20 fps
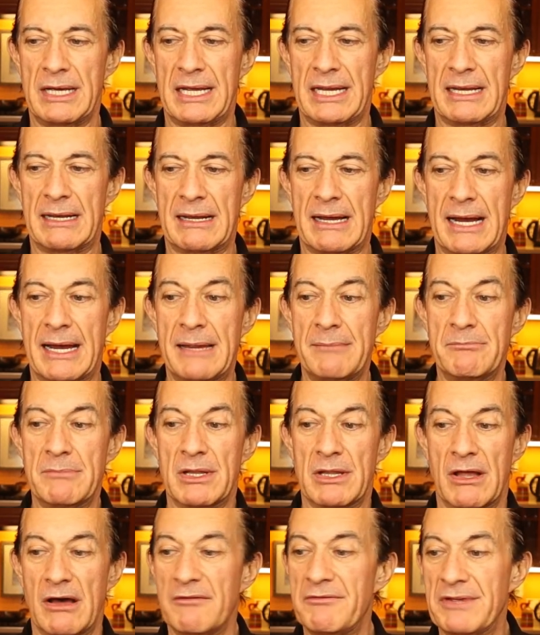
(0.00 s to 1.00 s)
And
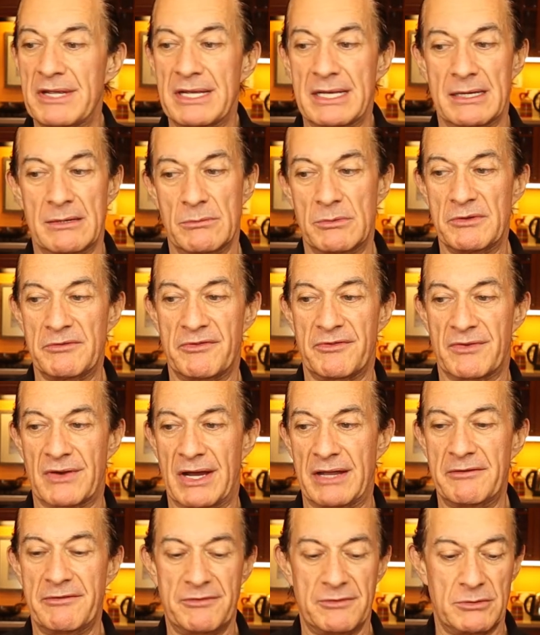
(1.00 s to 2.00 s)
I'm loving it with
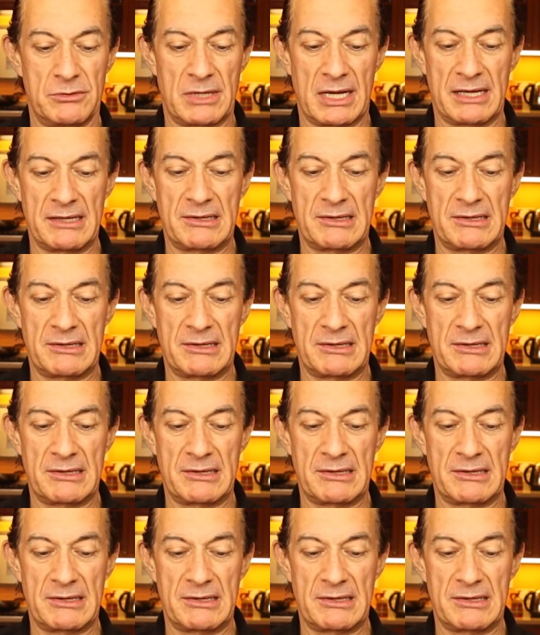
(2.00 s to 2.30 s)
fried food.